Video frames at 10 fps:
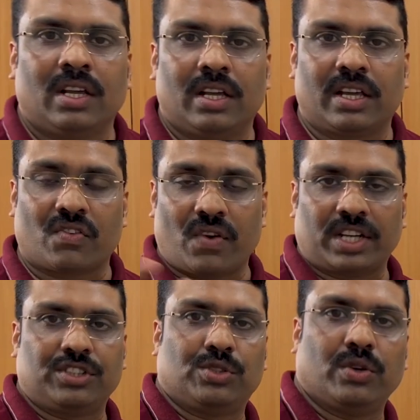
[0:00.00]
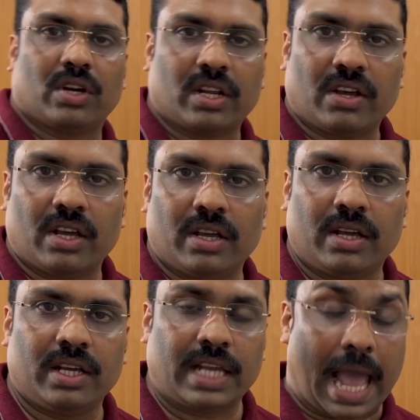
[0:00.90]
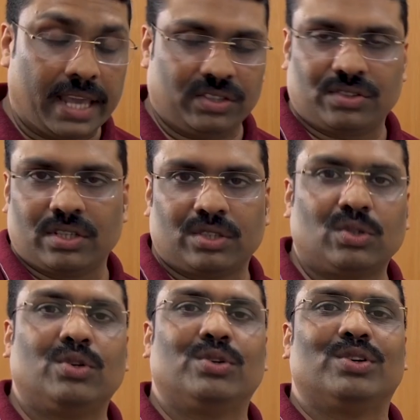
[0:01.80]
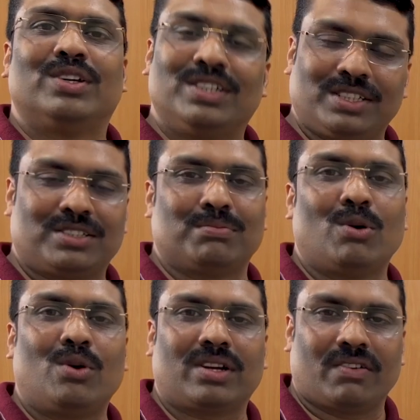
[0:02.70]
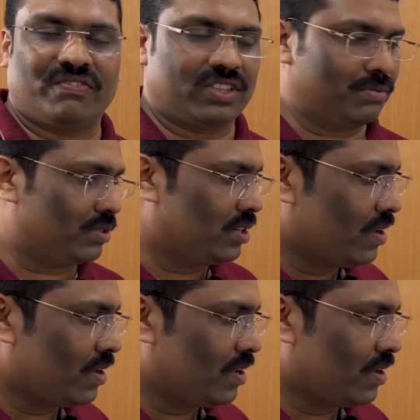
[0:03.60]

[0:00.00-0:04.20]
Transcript: reflect it to your eyes. So it's more comfortable.